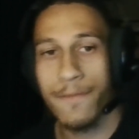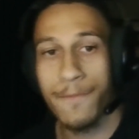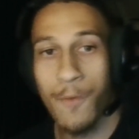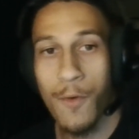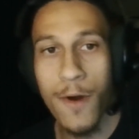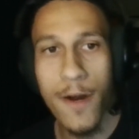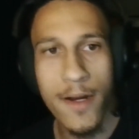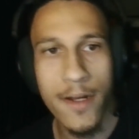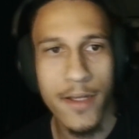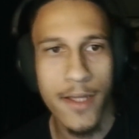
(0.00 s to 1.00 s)
be
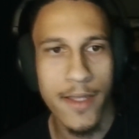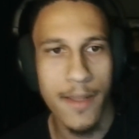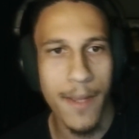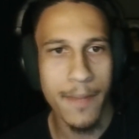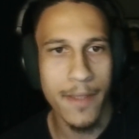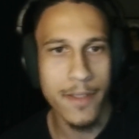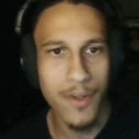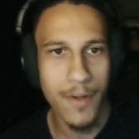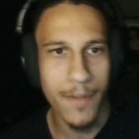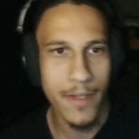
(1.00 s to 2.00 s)
four, and there might be a
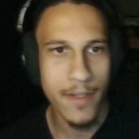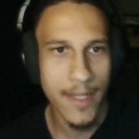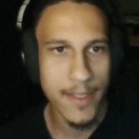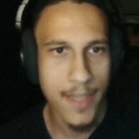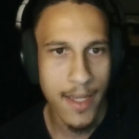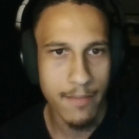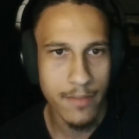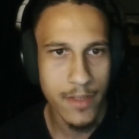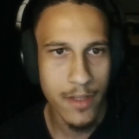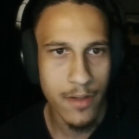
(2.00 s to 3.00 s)
tournament next
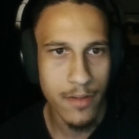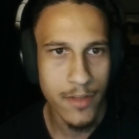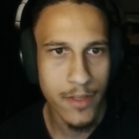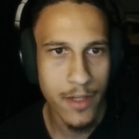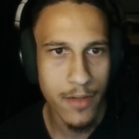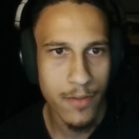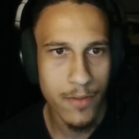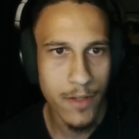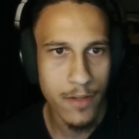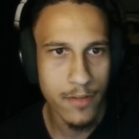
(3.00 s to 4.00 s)
time. So you know
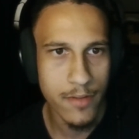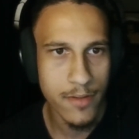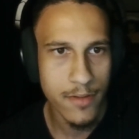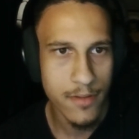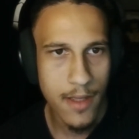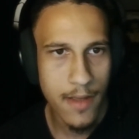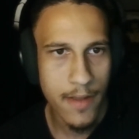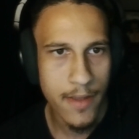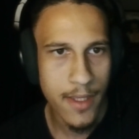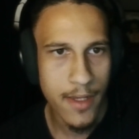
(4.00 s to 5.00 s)
who knows.
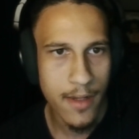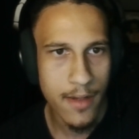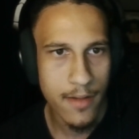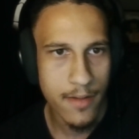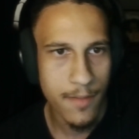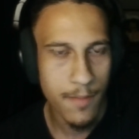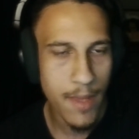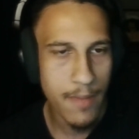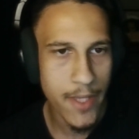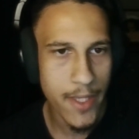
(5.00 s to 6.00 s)
Uh, and then
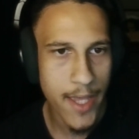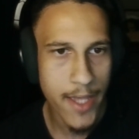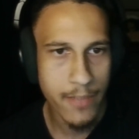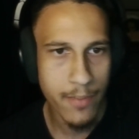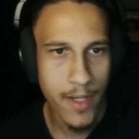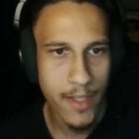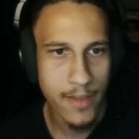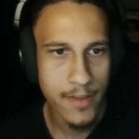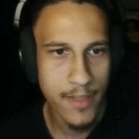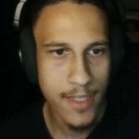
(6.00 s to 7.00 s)
maybe a cash
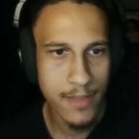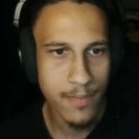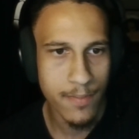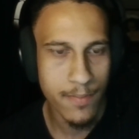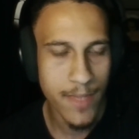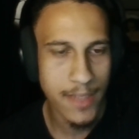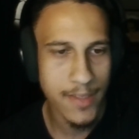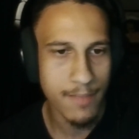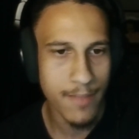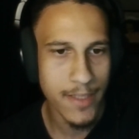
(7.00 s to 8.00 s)
prize. That's
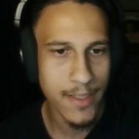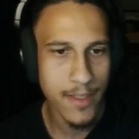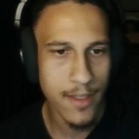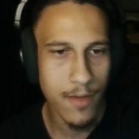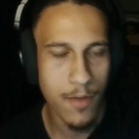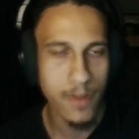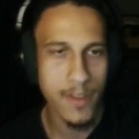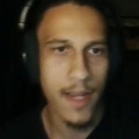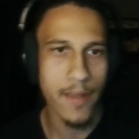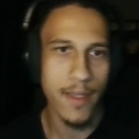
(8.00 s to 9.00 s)
that's basically the whole
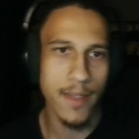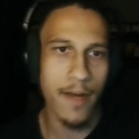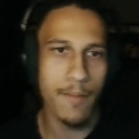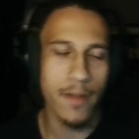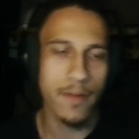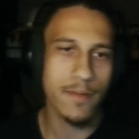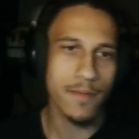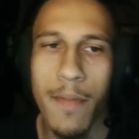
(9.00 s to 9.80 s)
entire thing that I've been